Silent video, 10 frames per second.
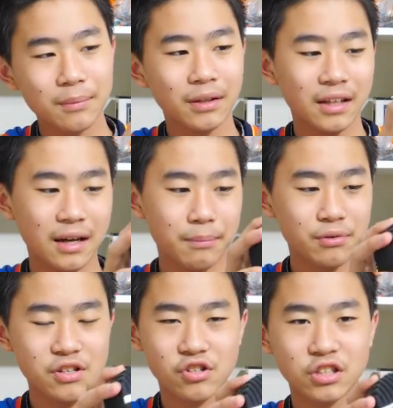but like I'm
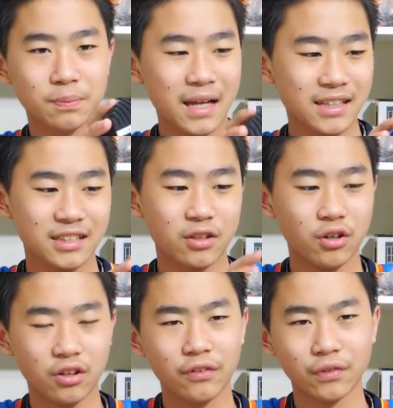pretty sure this plastic's
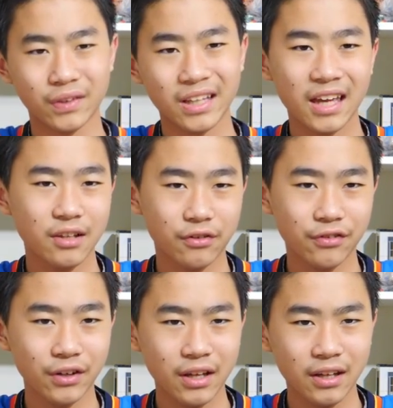hard enough to retain your
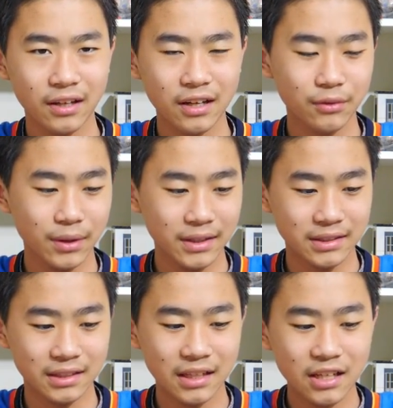foot in
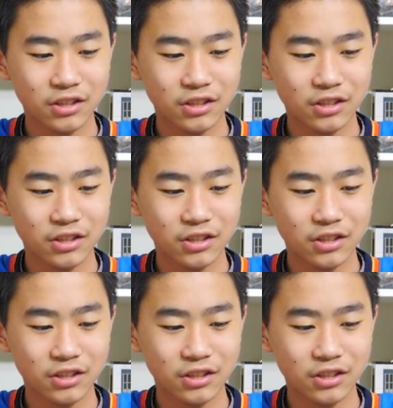anyways.